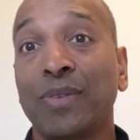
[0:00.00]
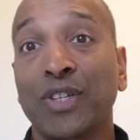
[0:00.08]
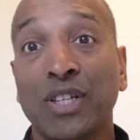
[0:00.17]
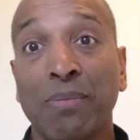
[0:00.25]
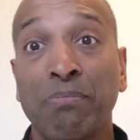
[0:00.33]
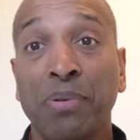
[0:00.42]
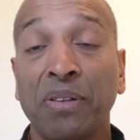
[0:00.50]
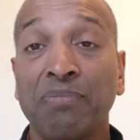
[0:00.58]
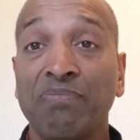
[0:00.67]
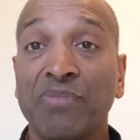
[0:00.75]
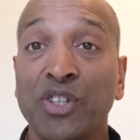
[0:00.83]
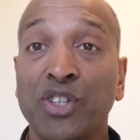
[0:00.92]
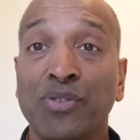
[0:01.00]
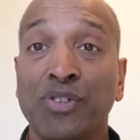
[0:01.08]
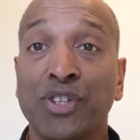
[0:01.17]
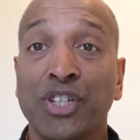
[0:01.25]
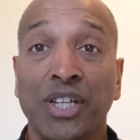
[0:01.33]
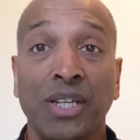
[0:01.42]
simple,
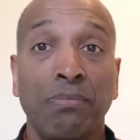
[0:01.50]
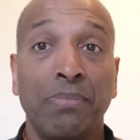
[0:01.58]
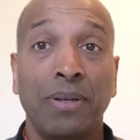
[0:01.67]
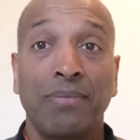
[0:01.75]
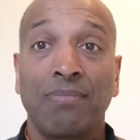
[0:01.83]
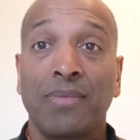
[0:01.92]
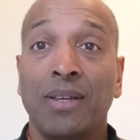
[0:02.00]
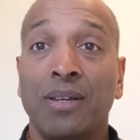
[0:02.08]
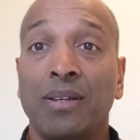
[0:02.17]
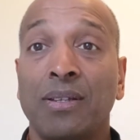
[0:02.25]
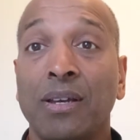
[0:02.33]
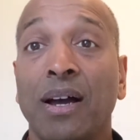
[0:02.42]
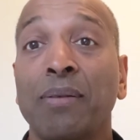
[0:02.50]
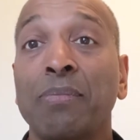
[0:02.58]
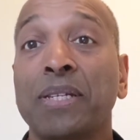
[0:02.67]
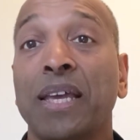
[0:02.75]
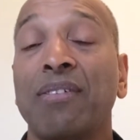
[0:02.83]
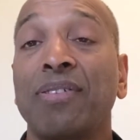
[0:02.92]
cheap,
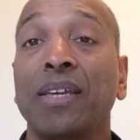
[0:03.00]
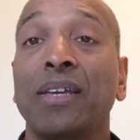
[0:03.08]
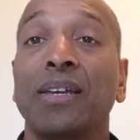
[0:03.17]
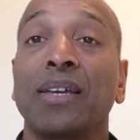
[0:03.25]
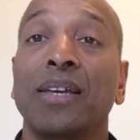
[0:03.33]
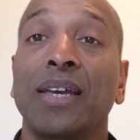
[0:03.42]
time-saving.